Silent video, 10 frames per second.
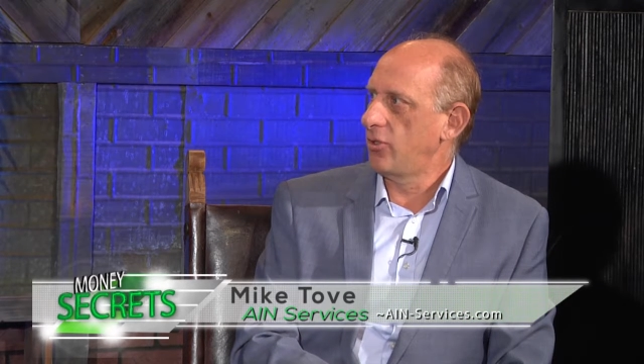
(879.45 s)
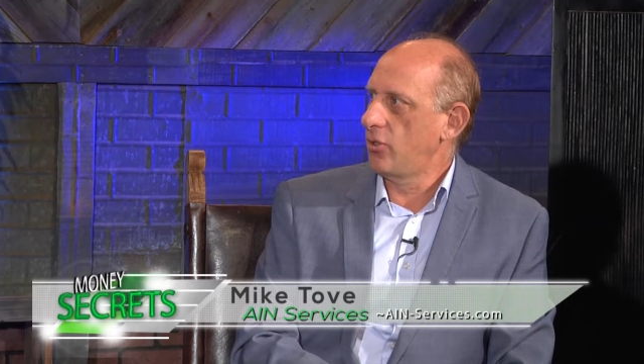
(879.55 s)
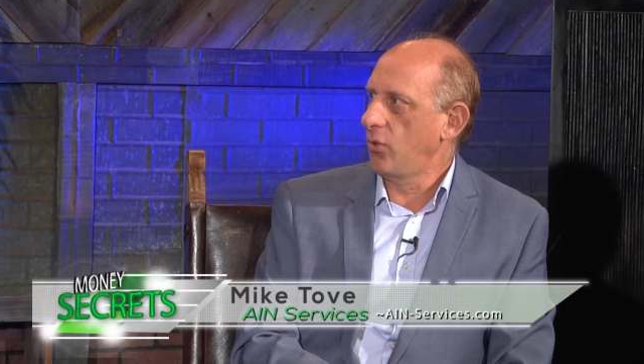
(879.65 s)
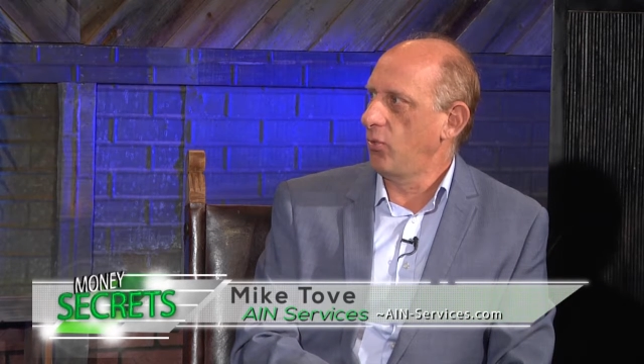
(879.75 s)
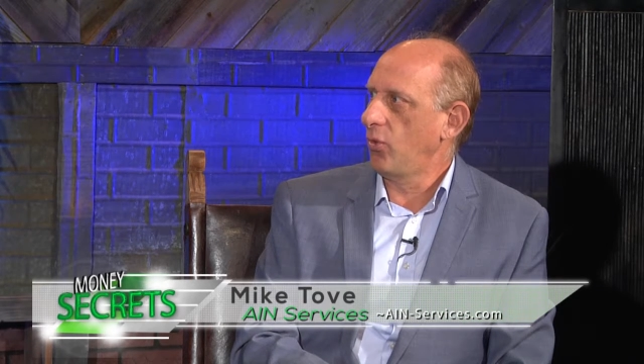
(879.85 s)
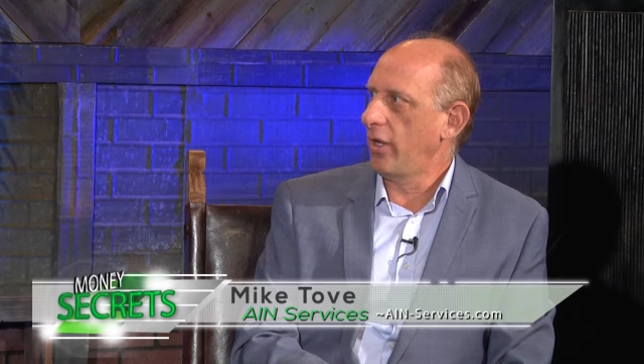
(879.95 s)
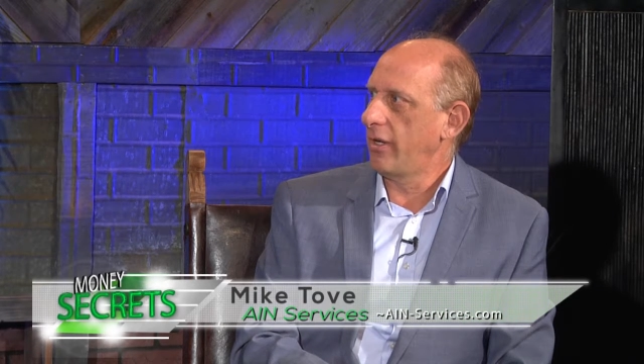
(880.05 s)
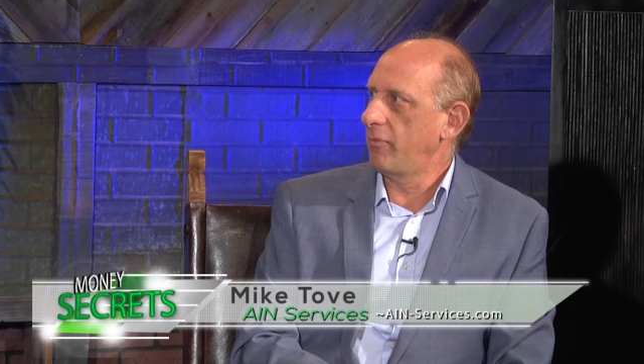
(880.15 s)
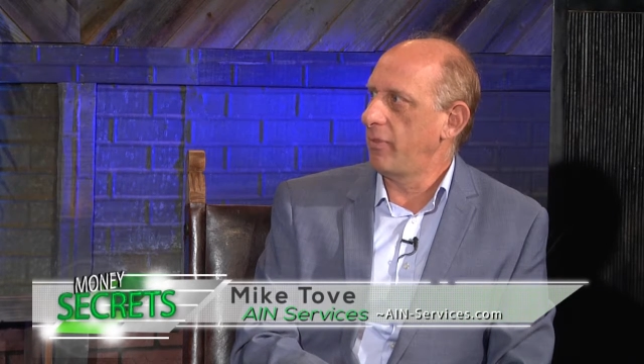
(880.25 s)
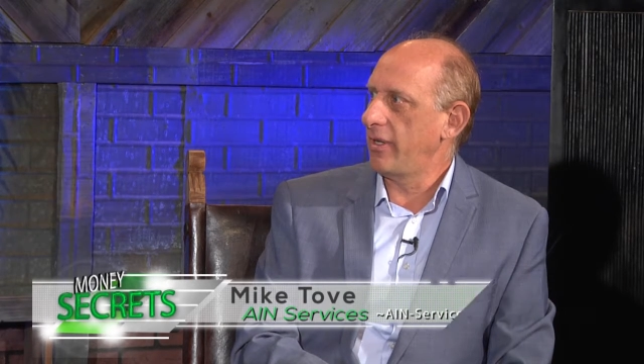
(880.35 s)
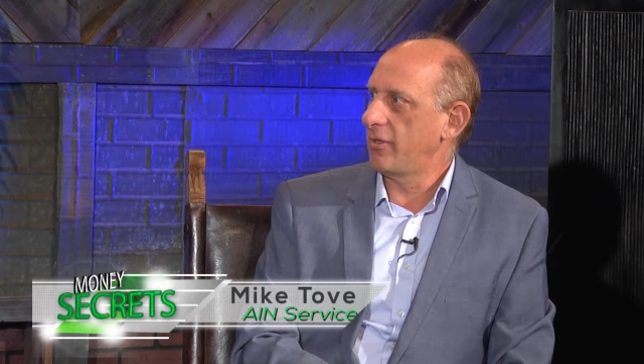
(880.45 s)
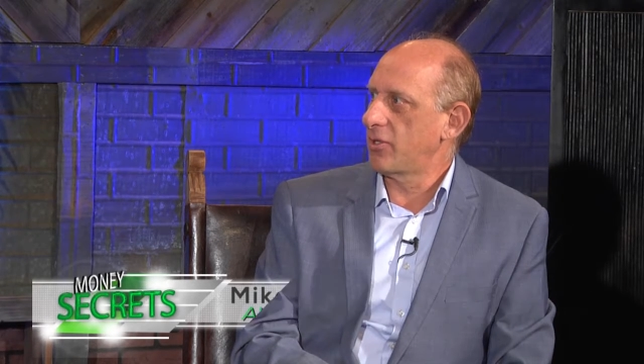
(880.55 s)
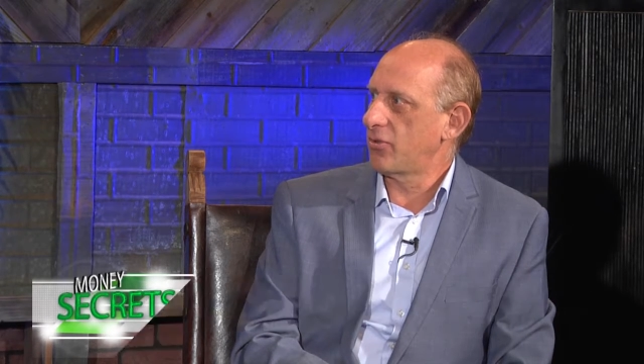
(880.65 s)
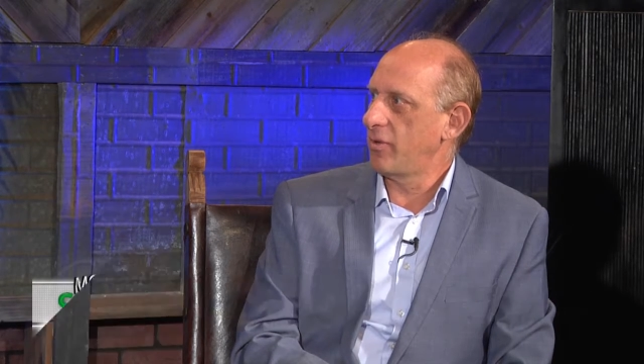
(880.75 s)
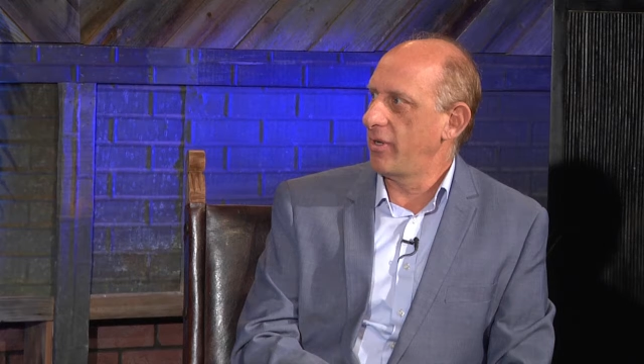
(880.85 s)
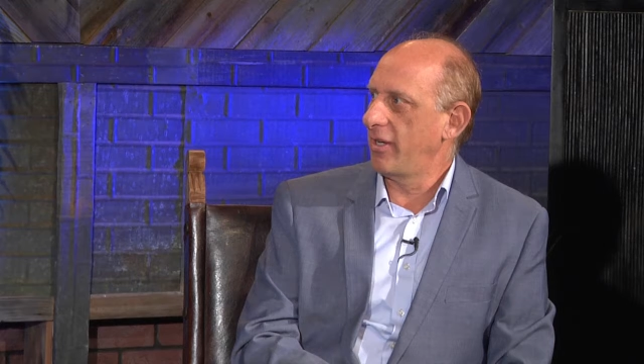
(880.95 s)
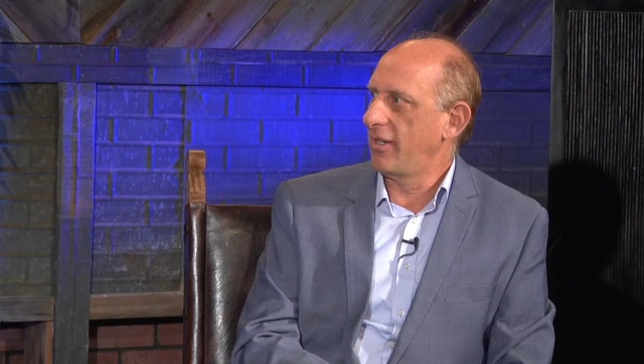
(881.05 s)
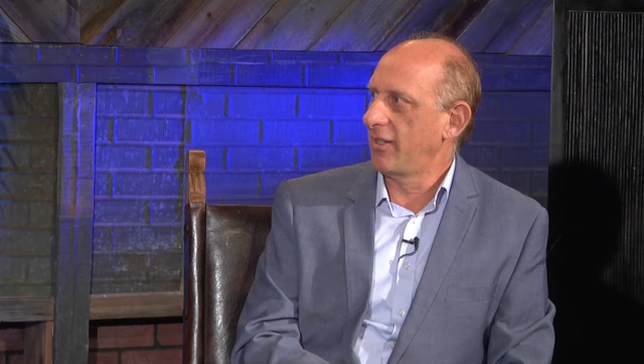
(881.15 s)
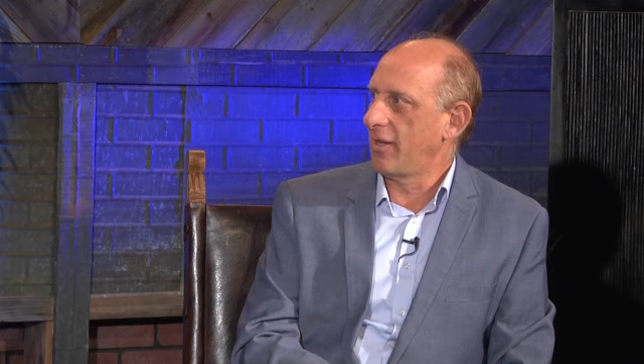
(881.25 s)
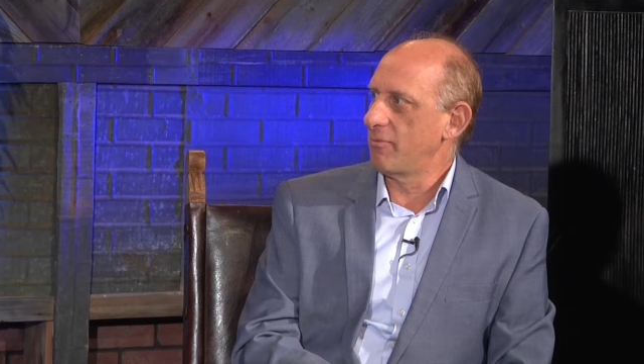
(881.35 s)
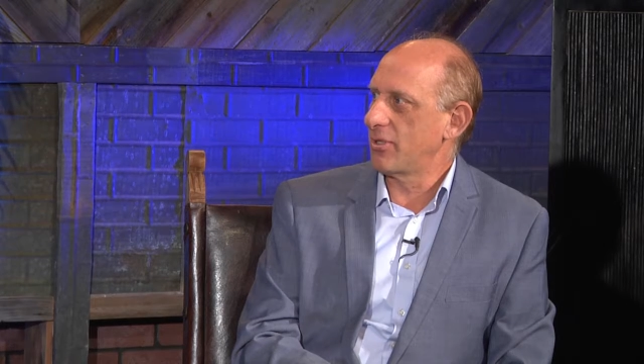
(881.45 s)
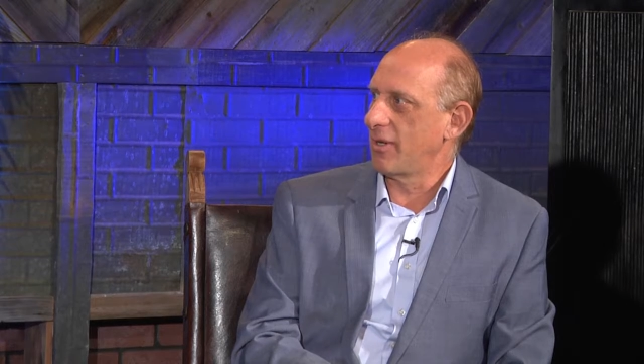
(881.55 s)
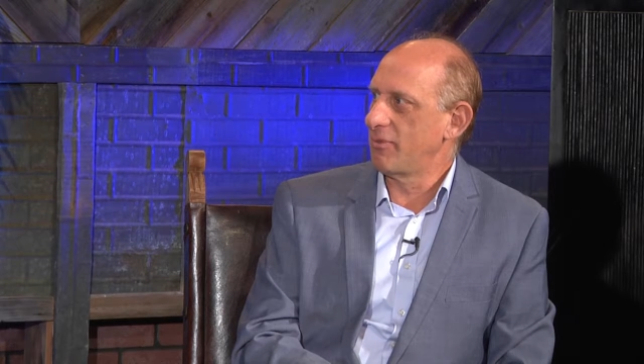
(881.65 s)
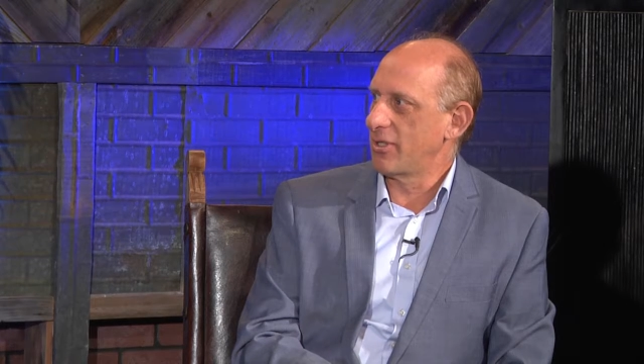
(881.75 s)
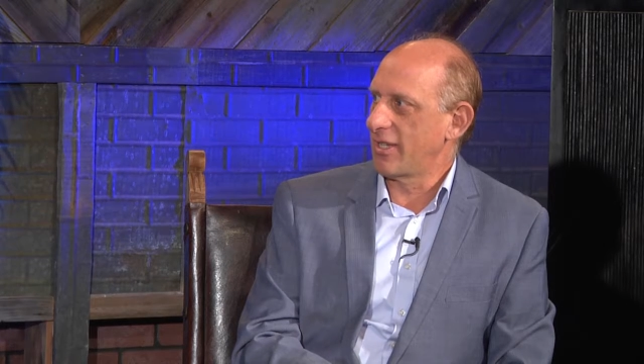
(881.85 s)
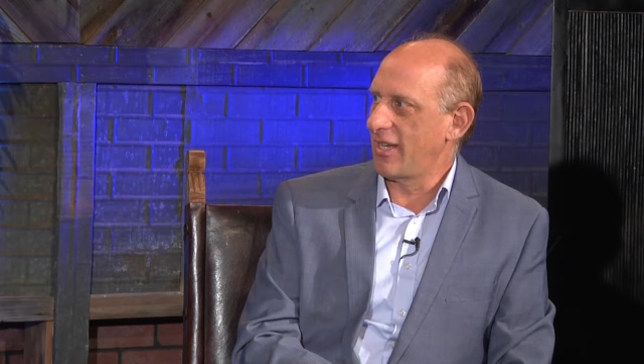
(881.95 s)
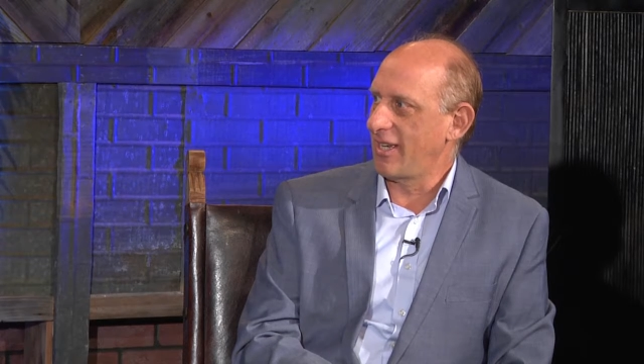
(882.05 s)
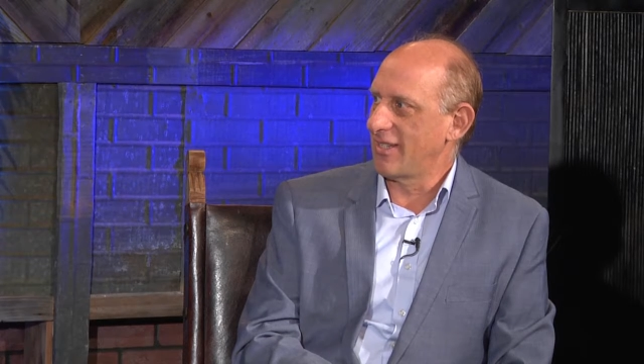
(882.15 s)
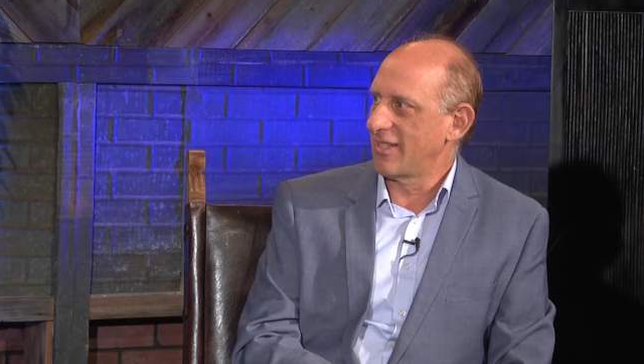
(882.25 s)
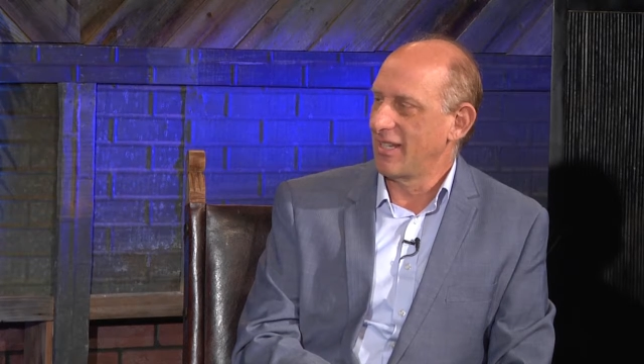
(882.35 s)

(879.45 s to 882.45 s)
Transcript: don't want it being distributed in lump sum to the kids.